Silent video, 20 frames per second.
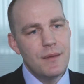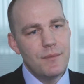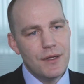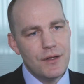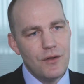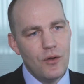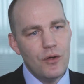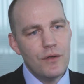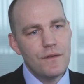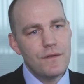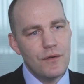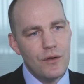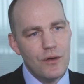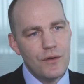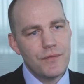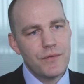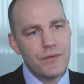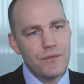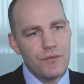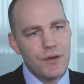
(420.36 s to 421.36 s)
but also
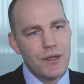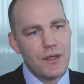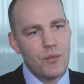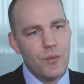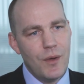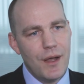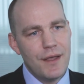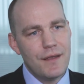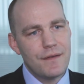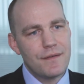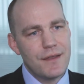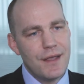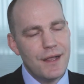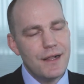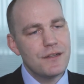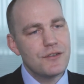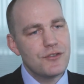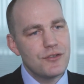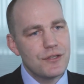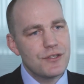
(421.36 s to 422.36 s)
often requires
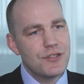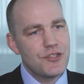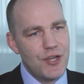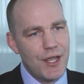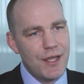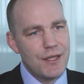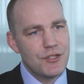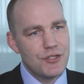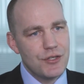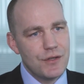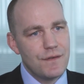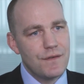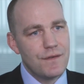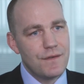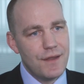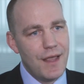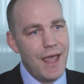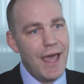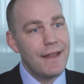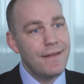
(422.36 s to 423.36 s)
cultural
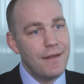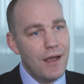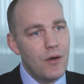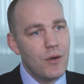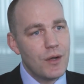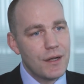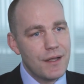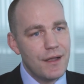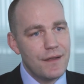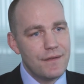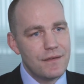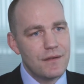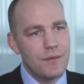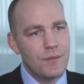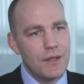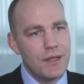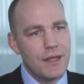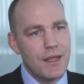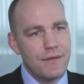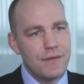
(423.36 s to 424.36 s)
changes at our
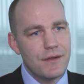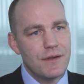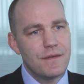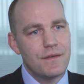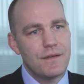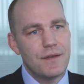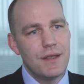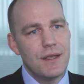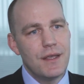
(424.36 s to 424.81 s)
customer levels